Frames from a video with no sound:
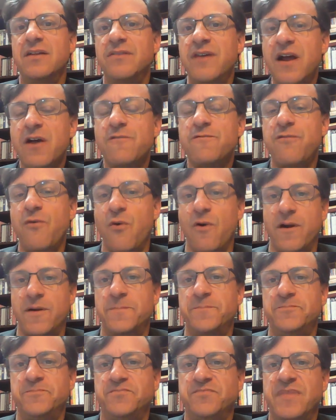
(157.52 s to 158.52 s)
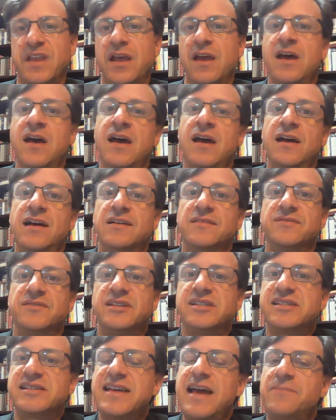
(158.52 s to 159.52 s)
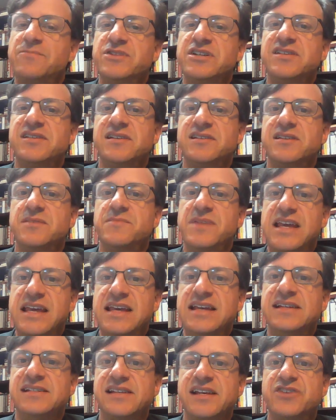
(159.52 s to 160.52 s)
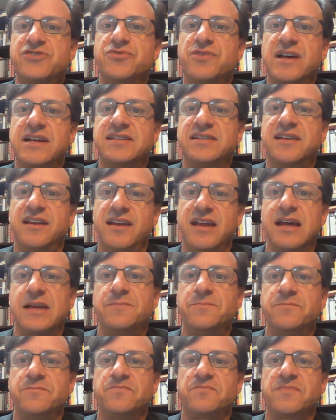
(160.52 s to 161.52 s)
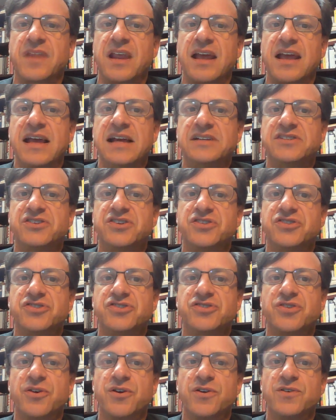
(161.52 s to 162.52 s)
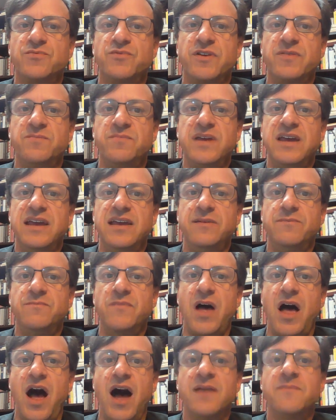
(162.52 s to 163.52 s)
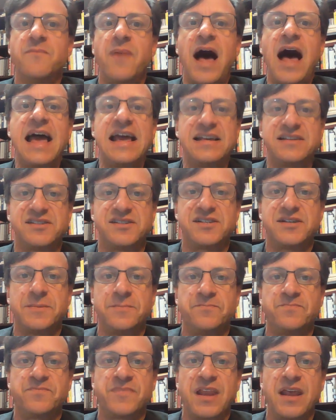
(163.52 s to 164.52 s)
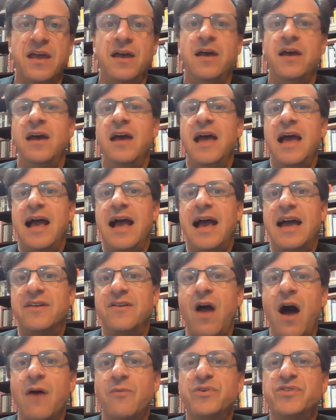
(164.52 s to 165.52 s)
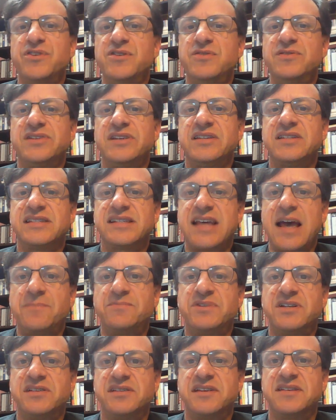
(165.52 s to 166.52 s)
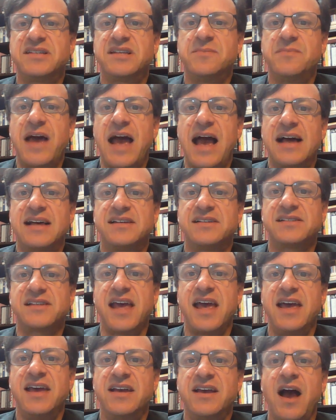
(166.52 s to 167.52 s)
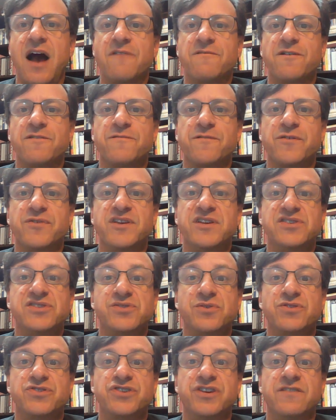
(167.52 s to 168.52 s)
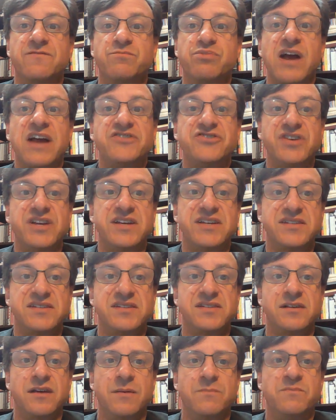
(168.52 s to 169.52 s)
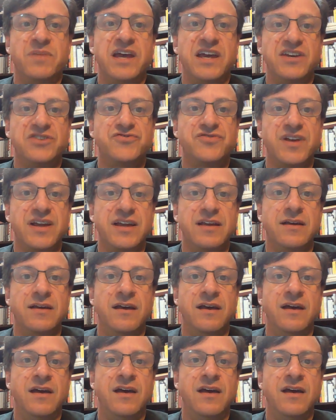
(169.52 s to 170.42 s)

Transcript: Therefore, the skepticism he is interested in is concerned with being unbiased and not with using skepticism as a cover for the assertion of prejudice, bigotry,